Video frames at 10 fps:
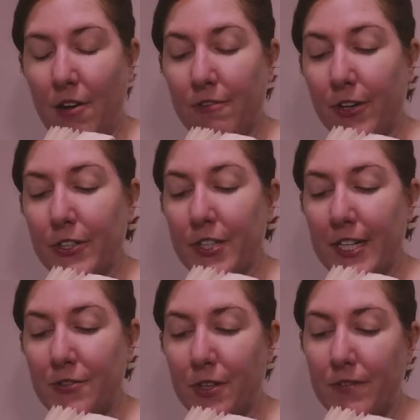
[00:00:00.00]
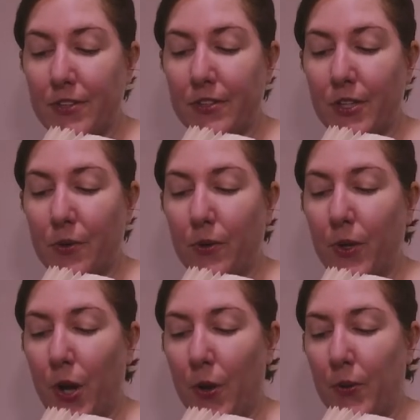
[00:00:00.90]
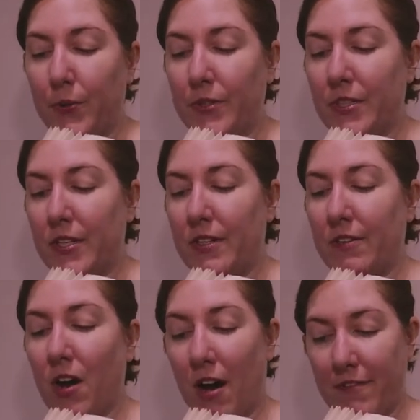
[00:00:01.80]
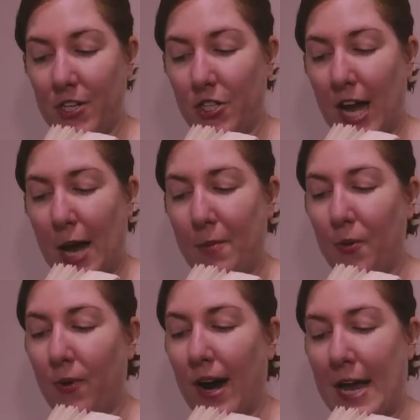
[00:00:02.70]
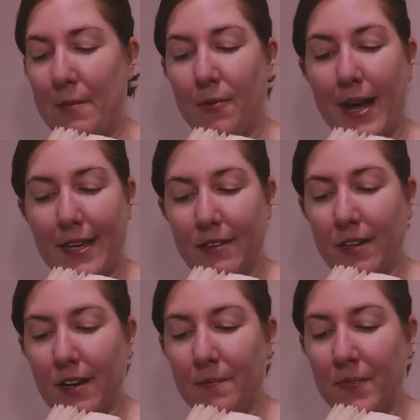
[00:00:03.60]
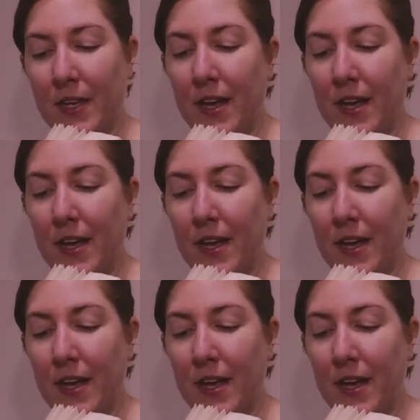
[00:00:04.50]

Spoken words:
First, I drove to the local-owned coffee shop where I am a regular.